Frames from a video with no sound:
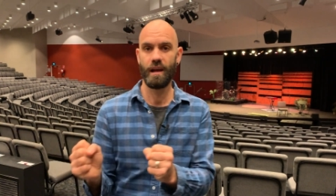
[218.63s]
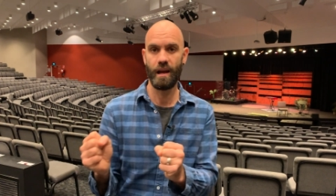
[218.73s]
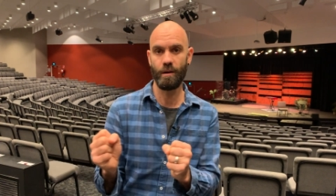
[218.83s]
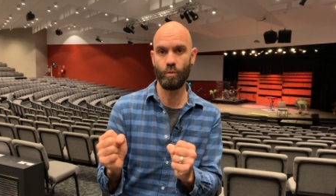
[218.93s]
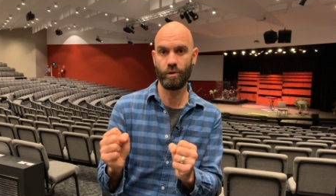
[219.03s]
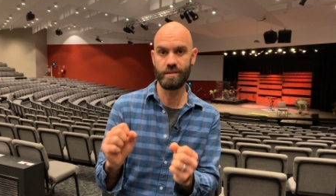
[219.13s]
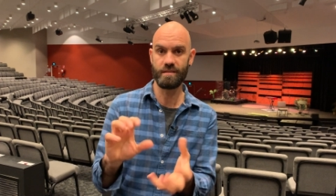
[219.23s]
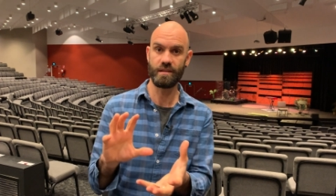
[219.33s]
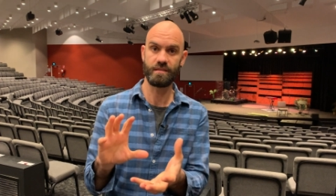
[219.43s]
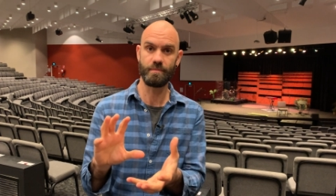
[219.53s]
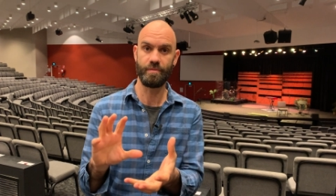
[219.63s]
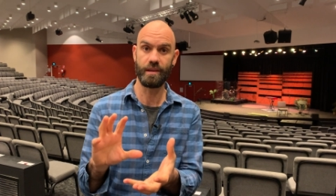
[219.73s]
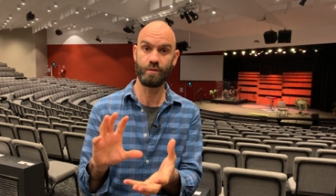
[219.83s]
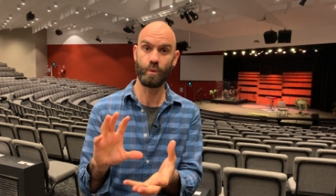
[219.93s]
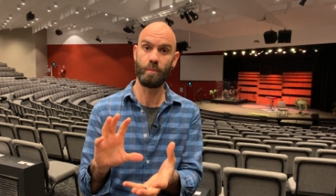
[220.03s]
Uh, we'll consider some
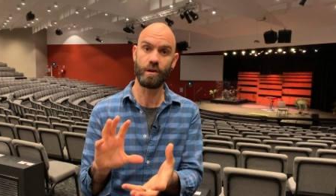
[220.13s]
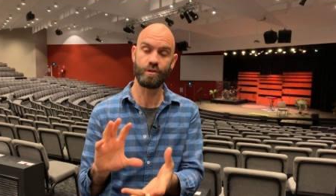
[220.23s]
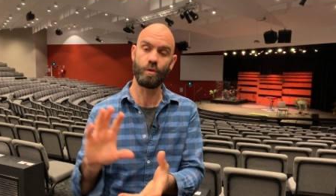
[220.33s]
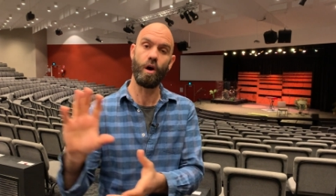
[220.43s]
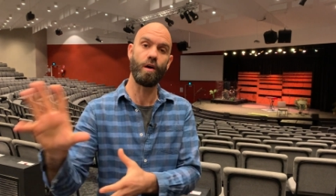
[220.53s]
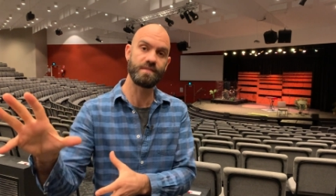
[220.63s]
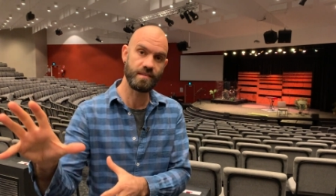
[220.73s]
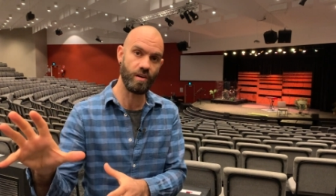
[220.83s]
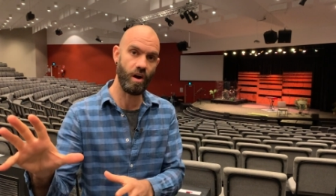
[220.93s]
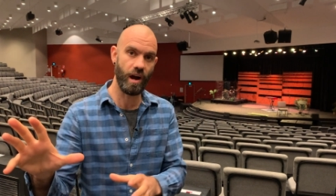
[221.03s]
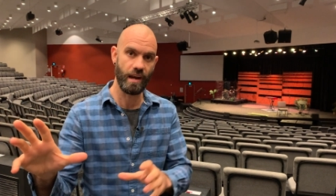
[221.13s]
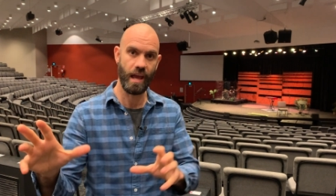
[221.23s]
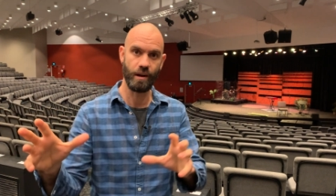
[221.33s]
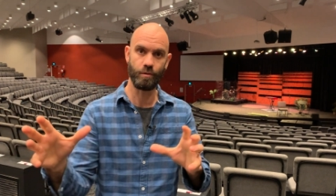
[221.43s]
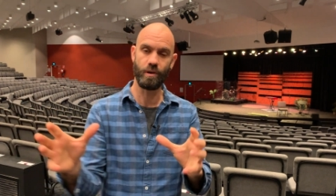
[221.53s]
things we might do off-site
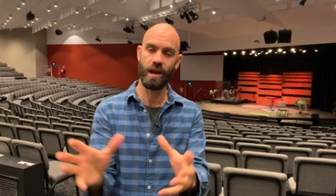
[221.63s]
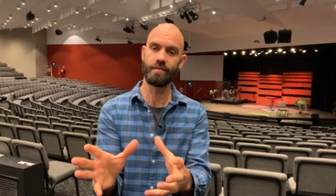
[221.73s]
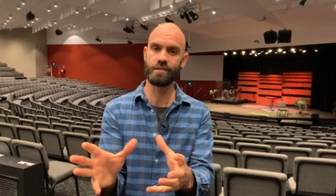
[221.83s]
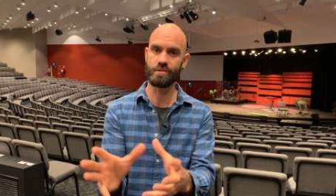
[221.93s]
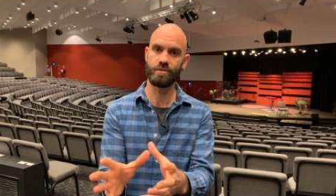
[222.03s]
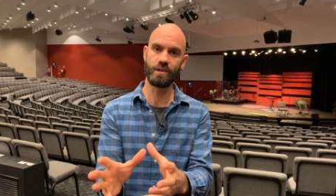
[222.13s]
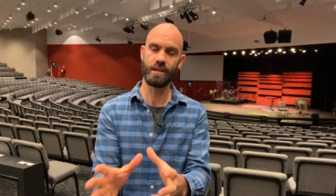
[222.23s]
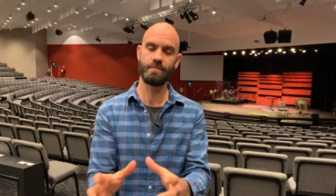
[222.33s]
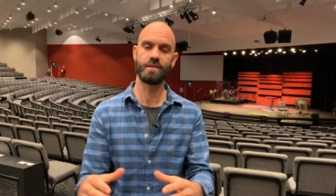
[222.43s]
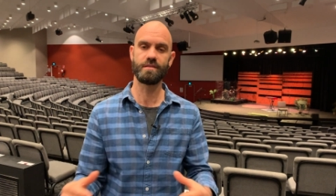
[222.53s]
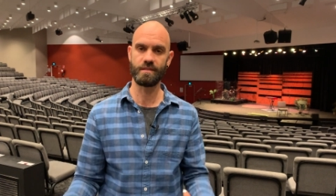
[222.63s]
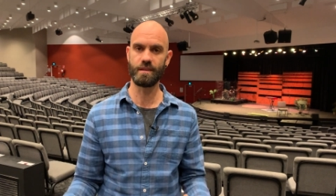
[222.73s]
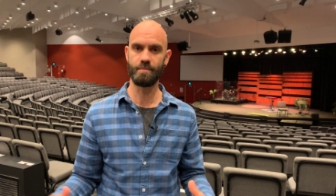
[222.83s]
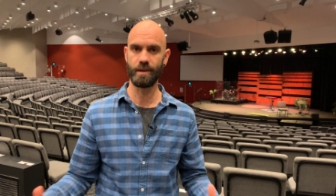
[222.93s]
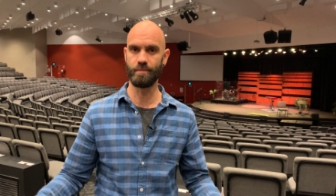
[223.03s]
and around the stream to see
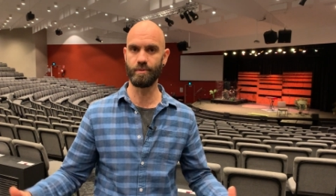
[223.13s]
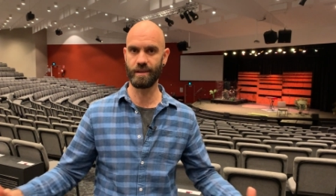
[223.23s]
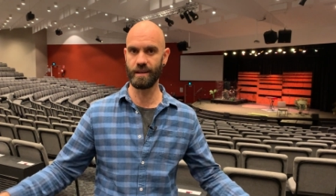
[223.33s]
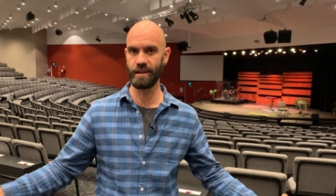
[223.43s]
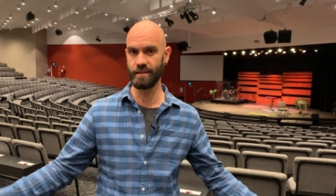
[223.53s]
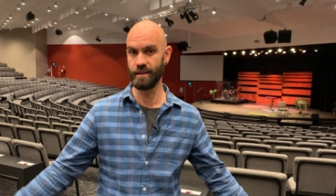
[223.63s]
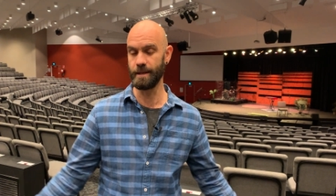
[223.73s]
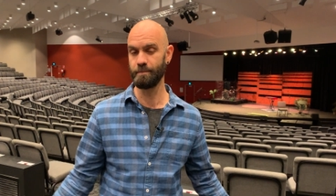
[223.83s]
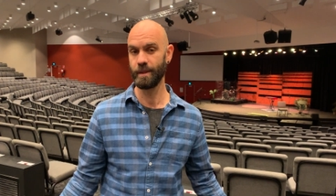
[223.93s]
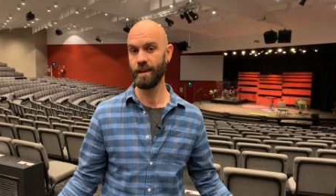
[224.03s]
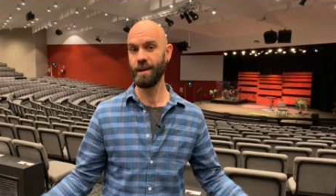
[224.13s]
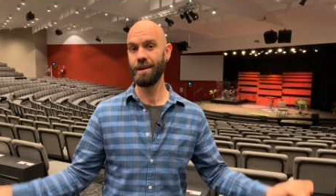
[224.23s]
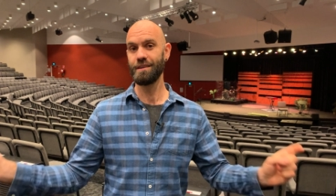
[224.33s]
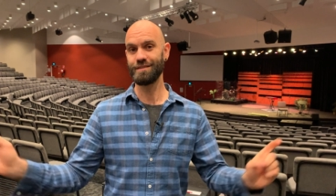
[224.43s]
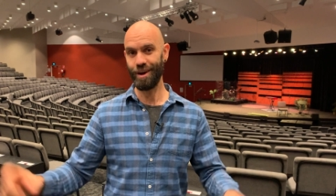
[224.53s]
people connected in.
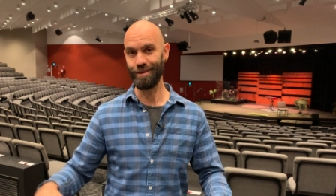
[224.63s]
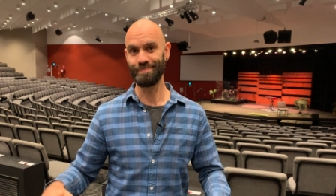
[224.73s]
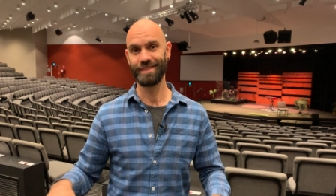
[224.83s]
So